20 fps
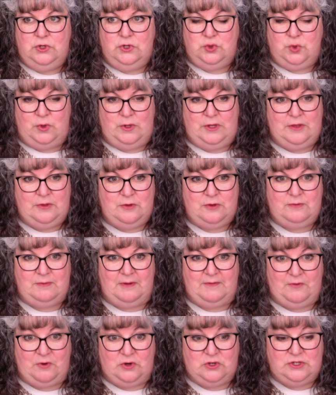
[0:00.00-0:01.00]
20th was my
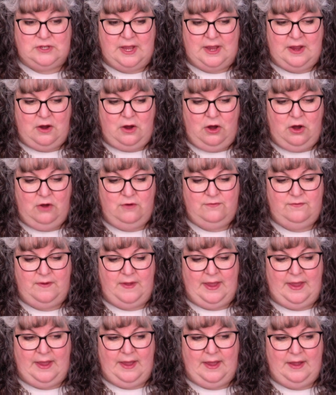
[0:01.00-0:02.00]
first day off,
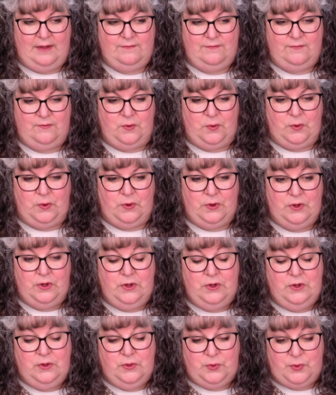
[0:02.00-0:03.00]
and for
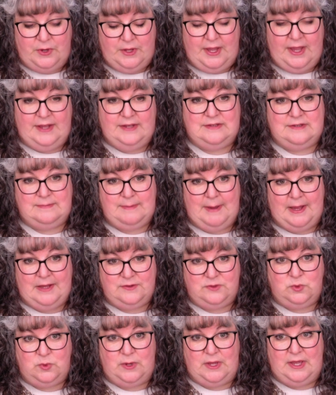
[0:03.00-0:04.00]
3 days this
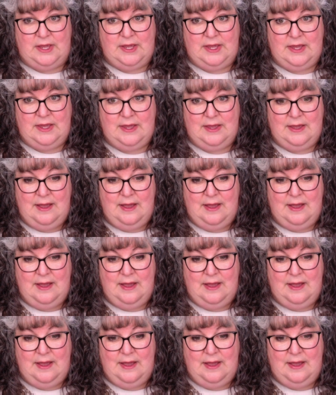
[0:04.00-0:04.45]
past week,